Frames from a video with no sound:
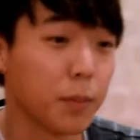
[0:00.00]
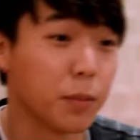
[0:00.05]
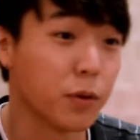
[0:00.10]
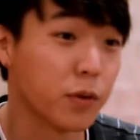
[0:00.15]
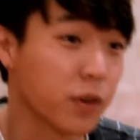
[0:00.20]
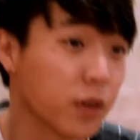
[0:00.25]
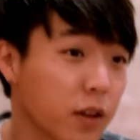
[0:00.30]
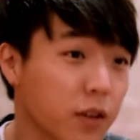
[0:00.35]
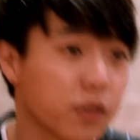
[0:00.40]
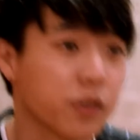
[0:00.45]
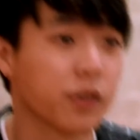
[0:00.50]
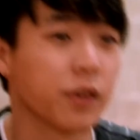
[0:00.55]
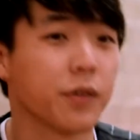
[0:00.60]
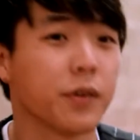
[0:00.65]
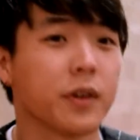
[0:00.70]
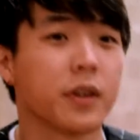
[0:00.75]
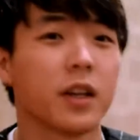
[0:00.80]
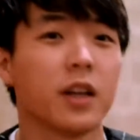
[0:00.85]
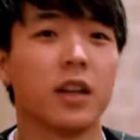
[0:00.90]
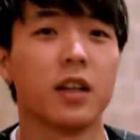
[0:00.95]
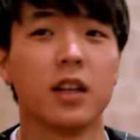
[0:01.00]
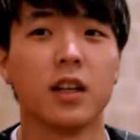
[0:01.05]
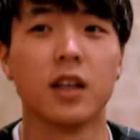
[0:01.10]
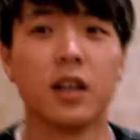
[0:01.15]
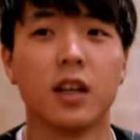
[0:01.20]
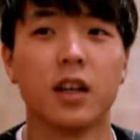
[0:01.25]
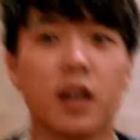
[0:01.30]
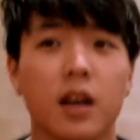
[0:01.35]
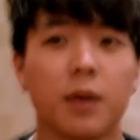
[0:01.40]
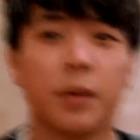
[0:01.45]
music and stuff like that,
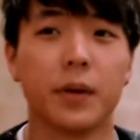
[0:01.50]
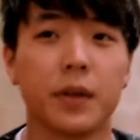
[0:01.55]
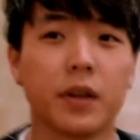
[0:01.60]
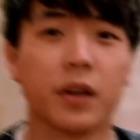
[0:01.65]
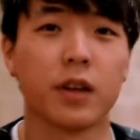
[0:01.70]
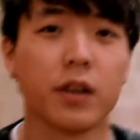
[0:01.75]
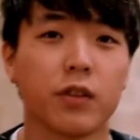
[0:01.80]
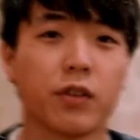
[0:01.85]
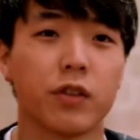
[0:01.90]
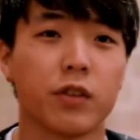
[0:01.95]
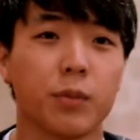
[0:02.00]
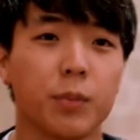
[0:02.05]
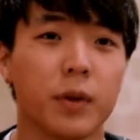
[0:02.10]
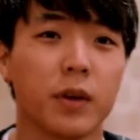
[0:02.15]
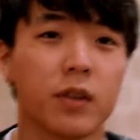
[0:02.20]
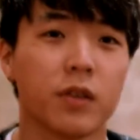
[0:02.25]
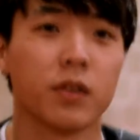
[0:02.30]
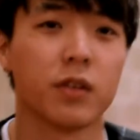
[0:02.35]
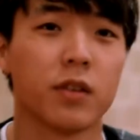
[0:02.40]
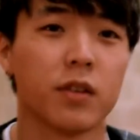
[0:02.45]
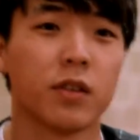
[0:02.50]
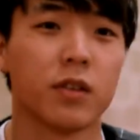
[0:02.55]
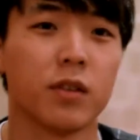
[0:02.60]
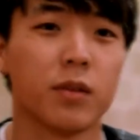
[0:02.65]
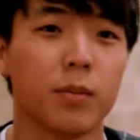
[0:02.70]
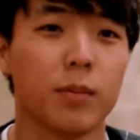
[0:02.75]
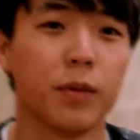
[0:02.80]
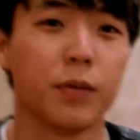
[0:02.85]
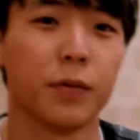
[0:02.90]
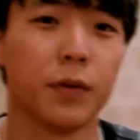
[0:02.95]
I think it just makes
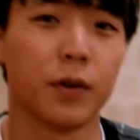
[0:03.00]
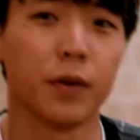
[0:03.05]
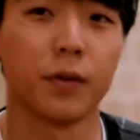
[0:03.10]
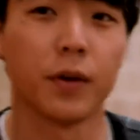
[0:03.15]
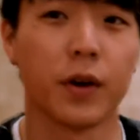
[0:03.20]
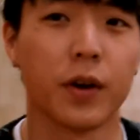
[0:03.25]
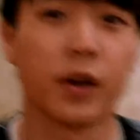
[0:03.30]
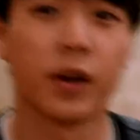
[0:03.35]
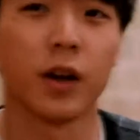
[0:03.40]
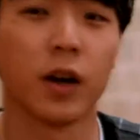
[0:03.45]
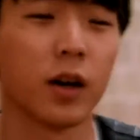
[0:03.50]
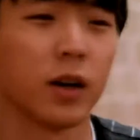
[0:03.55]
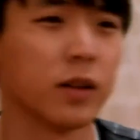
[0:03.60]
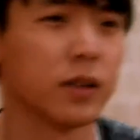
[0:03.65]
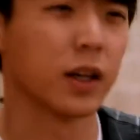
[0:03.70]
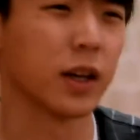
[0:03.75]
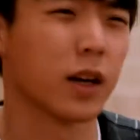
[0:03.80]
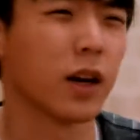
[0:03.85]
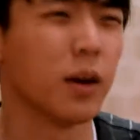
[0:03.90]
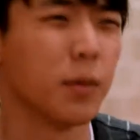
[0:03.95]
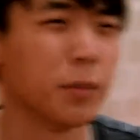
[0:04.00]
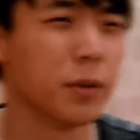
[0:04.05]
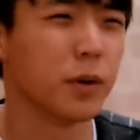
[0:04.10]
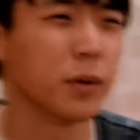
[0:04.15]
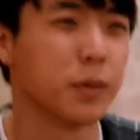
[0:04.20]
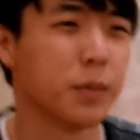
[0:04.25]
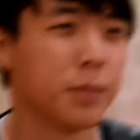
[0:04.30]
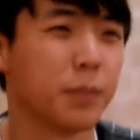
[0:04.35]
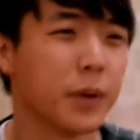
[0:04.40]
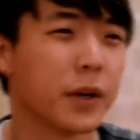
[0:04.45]
me feel very like
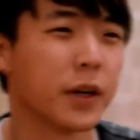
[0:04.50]
humble because